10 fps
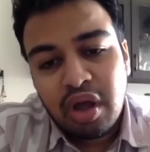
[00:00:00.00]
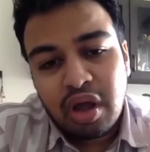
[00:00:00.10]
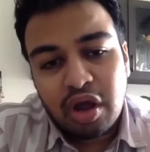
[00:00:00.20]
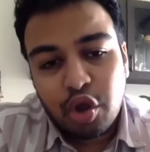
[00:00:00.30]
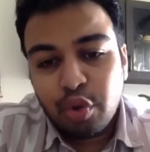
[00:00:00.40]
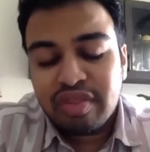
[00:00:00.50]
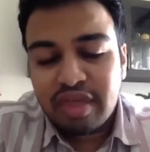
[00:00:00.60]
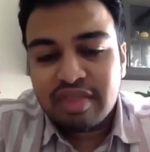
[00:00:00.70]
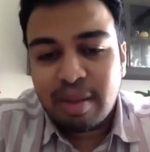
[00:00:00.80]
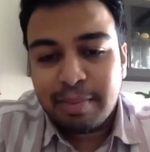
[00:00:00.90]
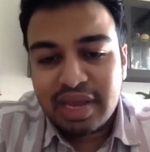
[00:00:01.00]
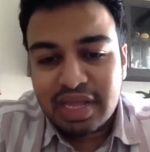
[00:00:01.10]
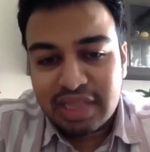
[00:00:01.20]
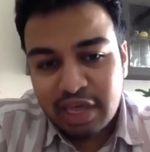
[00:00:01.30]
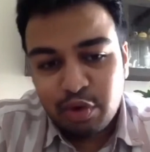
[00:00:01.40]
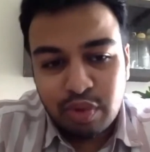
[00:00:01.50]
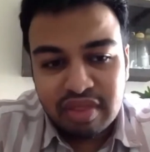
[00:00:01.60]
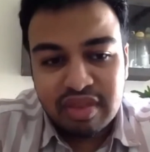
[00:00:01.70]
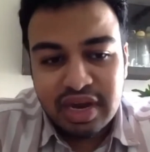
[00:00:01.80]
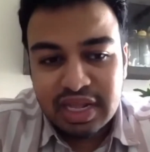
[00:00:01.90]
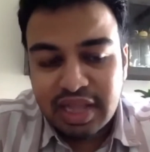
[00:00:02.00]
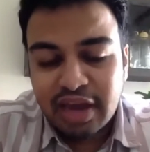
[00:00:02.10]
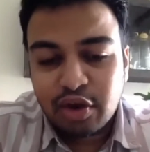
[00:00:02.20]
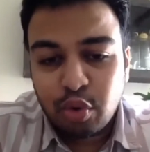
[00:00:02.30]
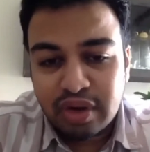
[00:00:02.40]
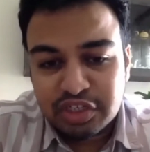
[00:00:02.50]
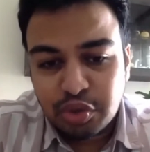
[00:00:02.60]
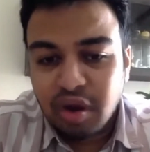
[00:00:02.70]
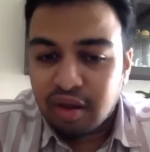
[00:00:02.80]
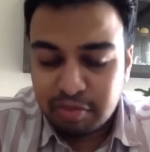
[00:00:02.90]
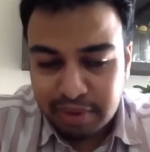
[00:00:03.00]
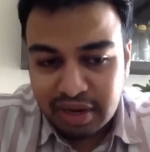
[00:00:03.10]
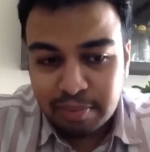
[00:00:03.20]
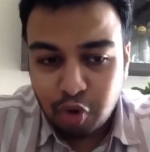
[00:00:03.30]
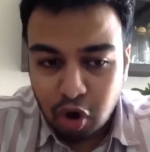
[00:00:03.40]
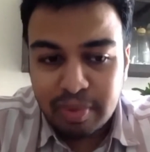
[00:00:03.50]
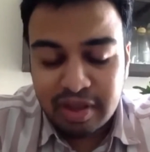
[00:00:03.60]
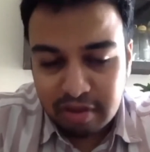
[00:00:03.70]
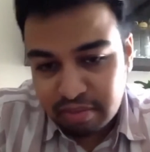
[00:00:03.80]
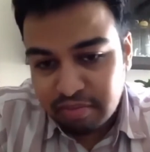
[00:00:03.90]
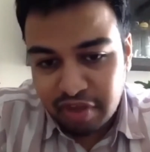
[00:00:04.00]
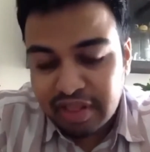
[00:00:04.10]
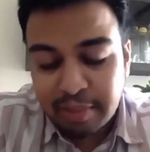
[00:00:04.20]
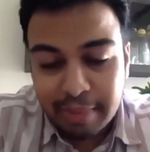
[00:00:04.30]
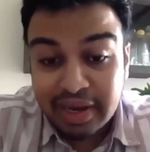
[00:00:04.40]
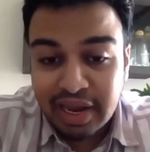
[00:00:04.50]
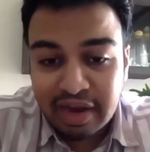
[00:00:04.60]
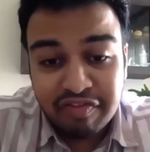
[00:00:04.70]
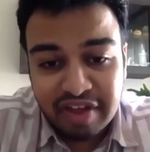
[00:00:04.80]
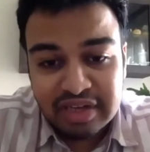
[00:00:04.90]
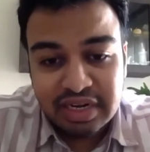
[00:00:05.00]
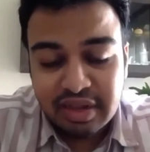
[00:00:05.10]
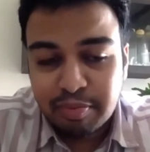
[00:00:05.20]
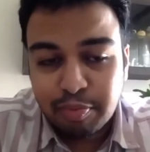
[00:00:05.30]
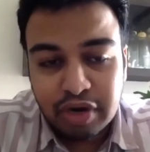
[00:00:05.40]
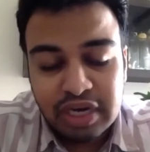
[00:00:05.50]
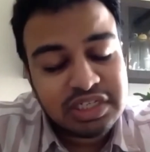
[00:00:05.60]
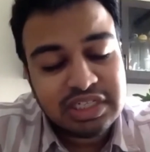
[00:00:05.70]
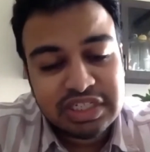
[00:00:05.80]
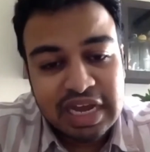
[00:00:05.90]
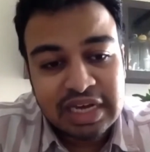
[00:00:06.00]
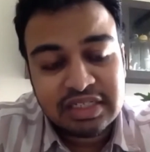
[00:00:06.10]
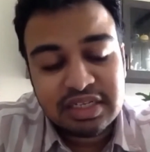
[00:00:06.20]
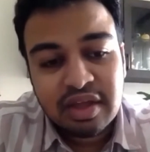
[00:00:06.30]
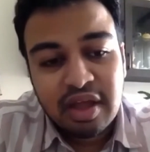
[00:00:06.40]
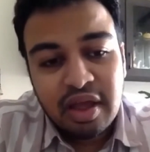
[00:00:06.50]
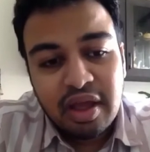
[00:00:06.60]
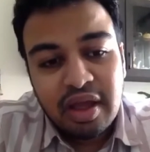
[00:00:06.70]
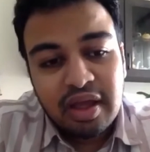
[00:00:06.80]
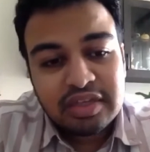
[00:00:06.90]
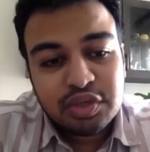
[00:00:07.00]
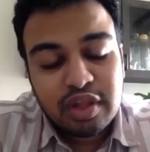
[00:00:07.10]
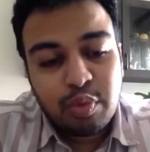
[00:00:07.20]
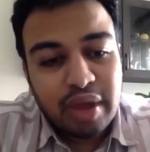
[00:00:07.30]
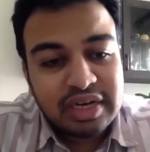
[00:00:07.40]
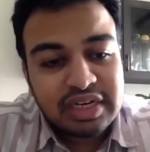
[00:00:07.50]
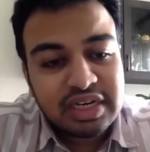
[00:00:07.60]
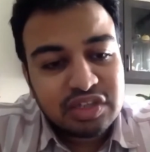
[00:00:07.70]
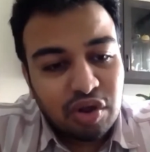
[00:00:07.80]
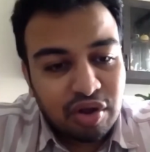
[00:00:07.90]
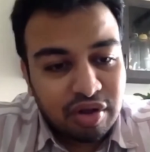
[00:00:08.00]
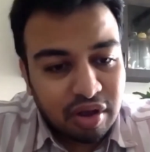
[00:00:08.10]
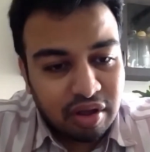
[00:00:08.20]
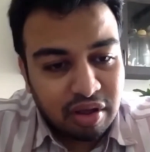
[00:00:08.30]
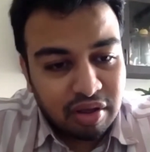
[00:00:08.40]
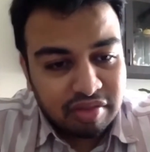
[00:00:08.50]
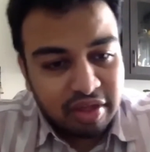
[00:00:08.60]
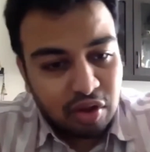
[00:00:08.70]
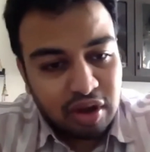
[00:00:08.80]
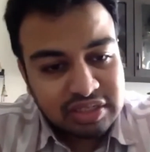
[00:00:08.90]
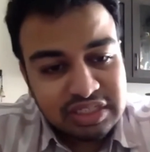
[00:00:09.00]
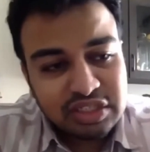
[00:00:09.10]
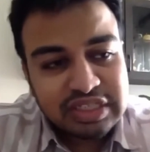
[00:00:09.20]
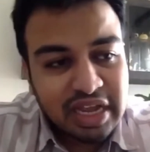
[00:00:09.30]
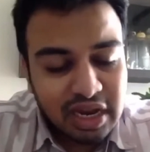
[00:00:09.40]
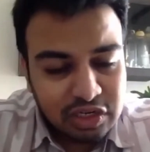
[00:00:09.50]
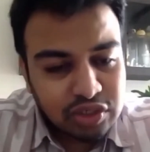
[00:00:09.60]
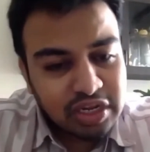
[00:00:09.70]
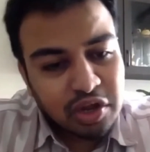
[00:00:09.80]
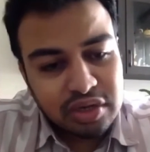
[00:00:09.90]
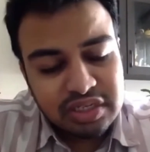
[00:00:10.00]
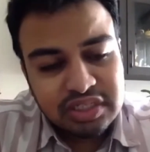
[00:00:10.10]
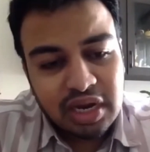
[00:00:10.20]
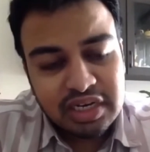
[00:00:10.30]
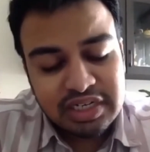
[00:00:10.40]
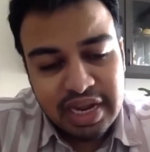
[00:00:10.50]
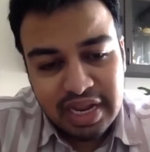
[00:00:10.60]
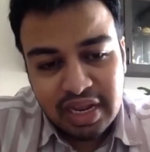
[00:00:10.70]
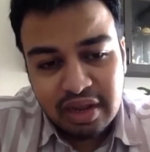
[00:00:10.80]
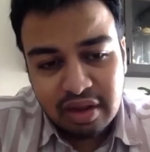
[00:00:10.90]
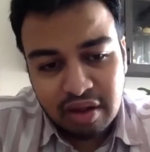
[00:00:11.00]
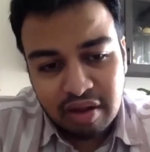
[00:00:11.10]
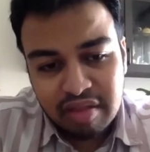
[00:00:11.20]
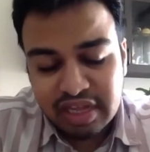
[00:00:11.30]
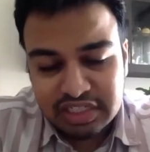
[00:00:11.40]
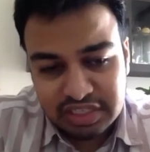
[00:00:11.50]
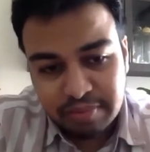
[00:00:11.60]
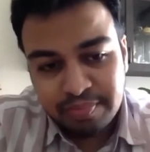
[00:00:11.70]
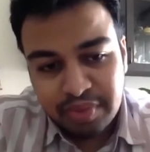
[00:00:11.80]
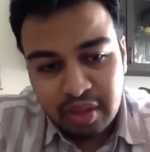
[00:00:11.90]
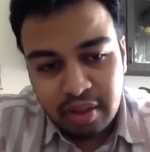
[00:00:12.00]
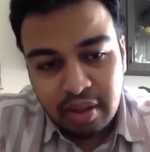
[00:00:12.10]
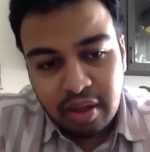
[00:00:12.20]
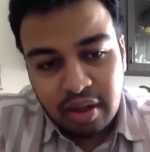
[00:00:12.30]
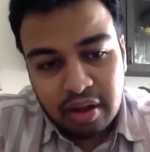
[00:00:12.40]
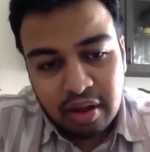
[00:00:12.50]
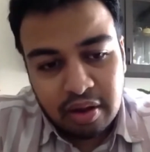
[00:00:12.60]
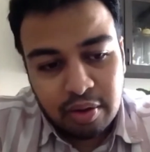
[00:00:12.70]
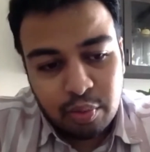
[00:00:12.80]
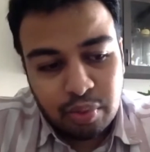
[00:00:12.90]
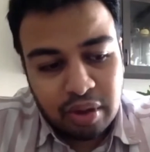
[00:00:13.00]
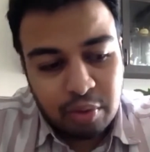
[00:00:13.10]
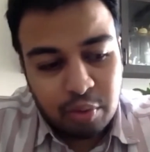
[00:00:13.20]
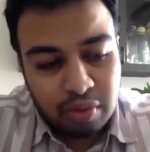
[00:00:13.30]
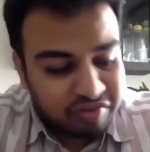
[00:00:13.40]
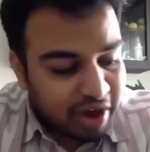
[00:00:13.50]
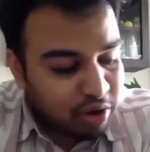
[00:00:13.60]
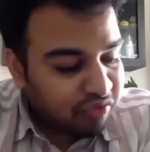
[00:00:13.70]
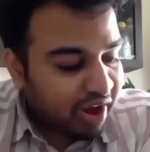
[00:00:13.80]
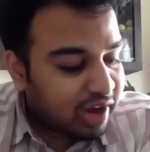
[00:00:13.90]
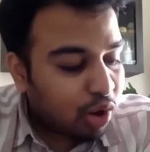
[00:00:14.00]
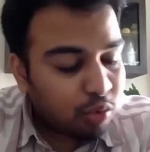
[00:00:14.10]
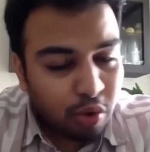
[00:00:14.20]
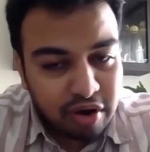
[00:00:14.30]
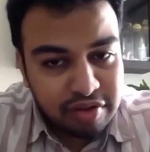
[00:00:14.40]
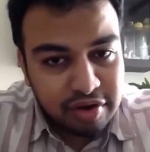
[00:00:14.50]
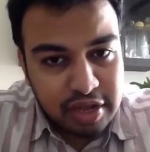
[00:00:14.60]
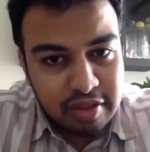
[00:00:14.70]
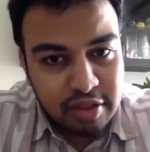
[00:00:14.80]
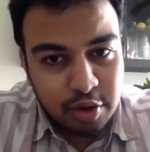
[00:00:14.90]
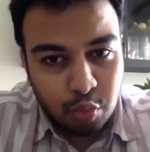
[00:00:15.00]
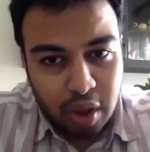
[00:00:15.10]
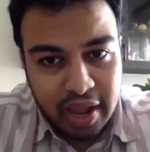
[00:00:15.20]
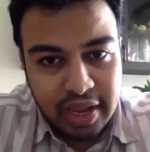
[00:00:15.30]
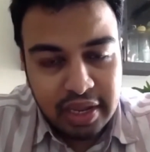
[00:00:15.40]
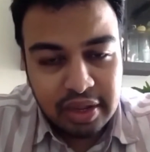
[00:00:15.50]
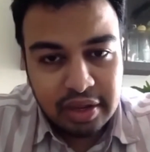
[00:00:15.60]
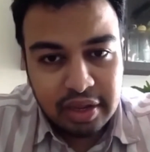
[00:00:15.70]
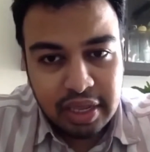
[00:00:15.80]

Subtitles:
go seek somebody in their vicinity than going to a hospital, probably where they might get infected. There's a potential chance. So they went and saw a psychologist. Psychologist started taking a session. Was trying to find out what is the reason why